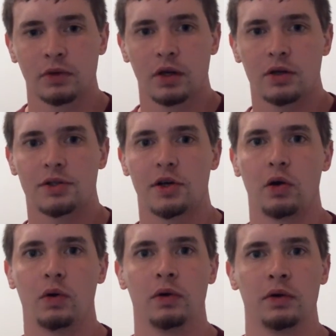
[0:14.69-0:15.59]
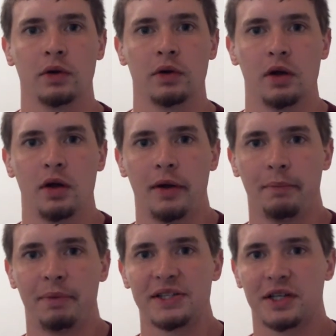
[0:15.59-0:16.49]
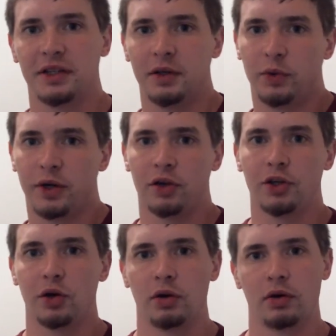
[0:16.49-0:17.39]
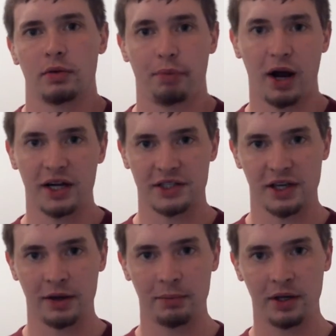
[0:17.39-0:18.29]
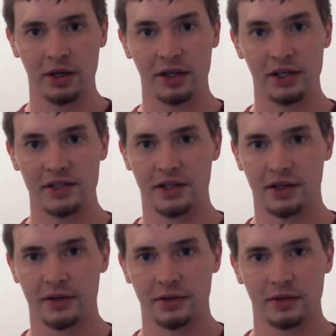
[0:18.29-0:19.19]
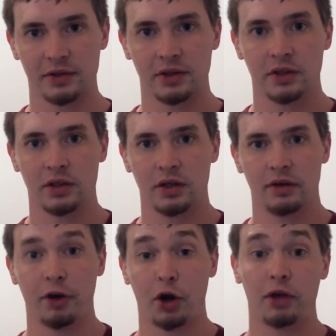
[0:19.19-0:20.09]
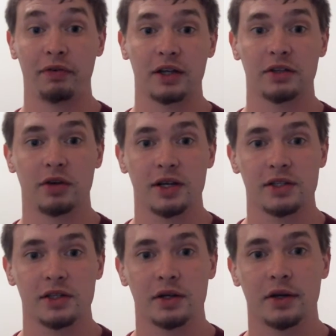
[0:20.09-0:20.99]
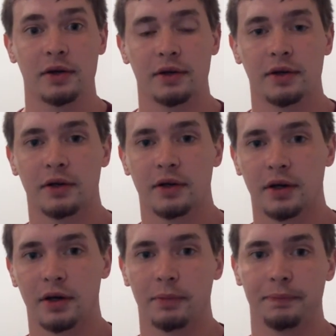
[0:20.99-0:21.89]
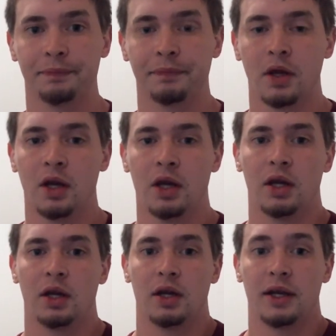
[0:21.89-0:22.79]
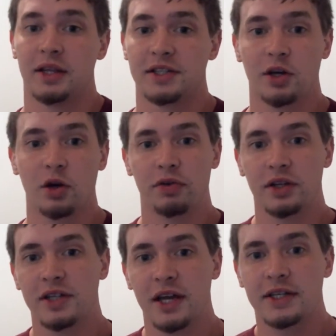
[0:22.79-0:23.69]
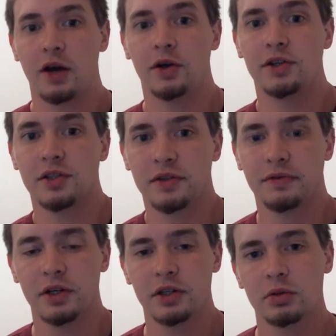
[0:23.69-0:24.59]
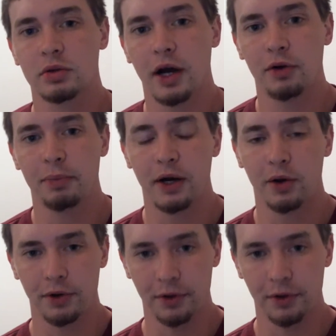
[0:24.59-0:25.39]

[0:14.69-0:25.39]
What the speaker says: So, basically, we all know Brock's game. He's a very effective wrestler. He likes to go for the takedown and just finish with ground and pound.